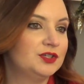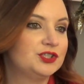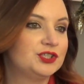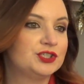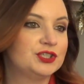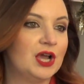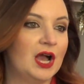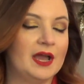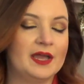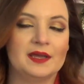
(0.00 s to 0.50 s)

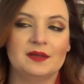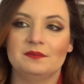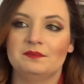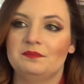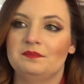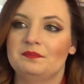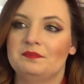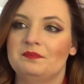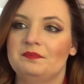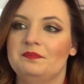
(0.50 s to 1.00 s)
giant
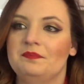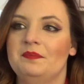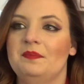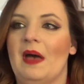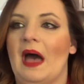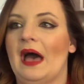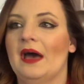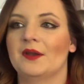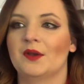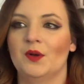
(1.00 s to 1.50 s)

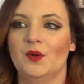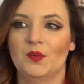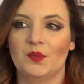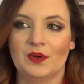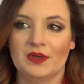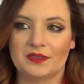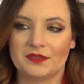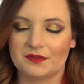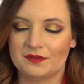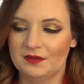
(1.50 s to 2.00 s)
battle
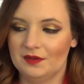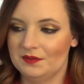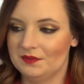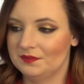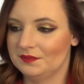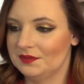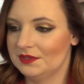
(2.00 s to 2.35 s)
with the,